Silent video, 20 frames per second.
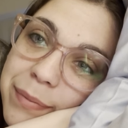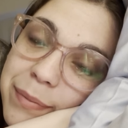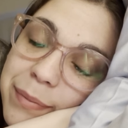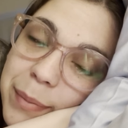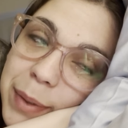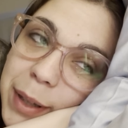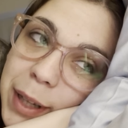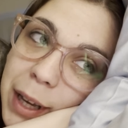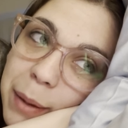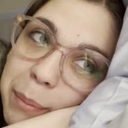But
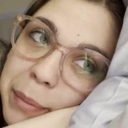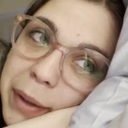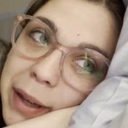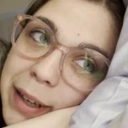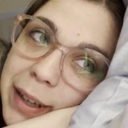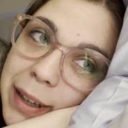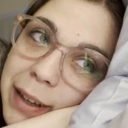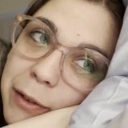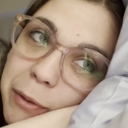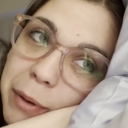yeah, I'm gonna
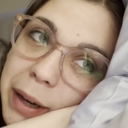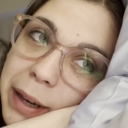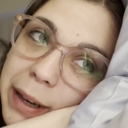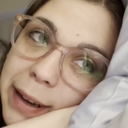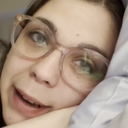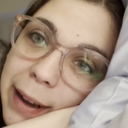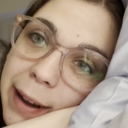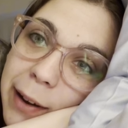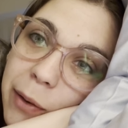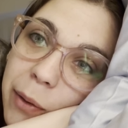get ready
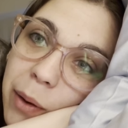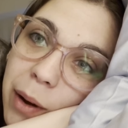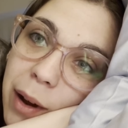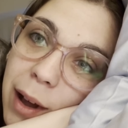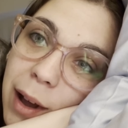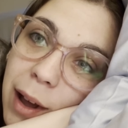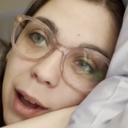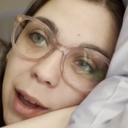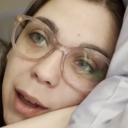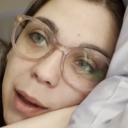now.
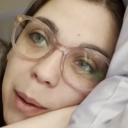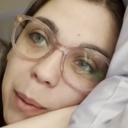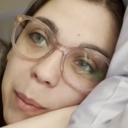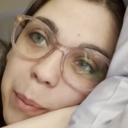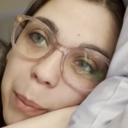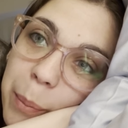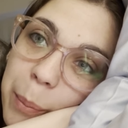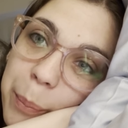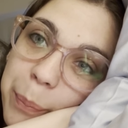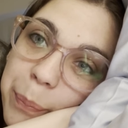I'm
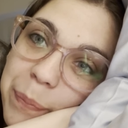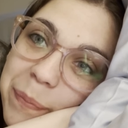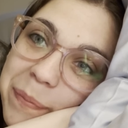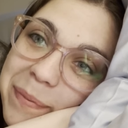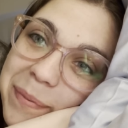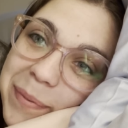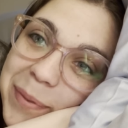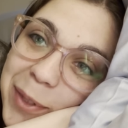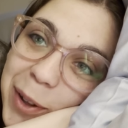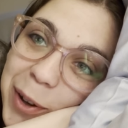
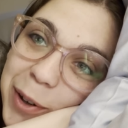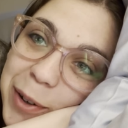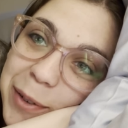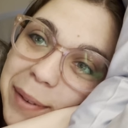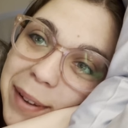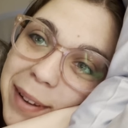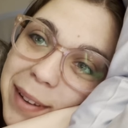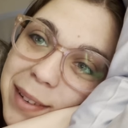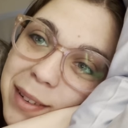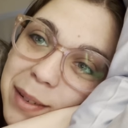
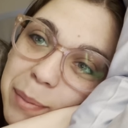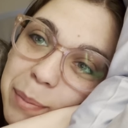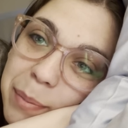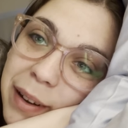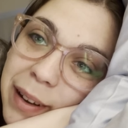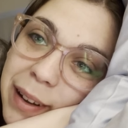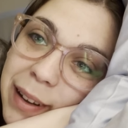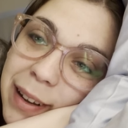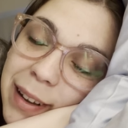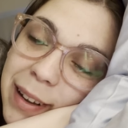nervous,
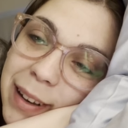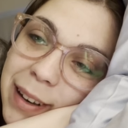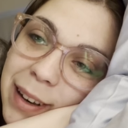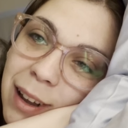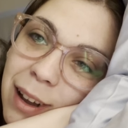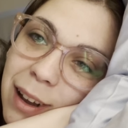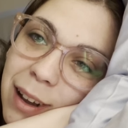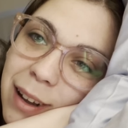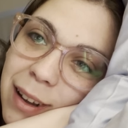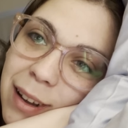but
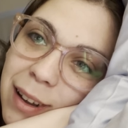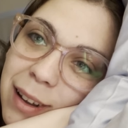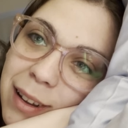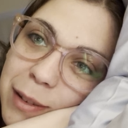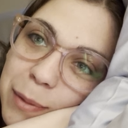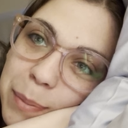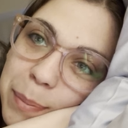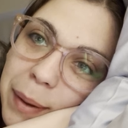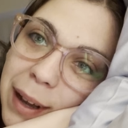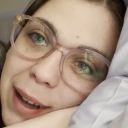not as
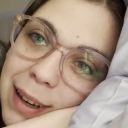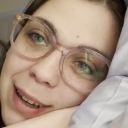bad.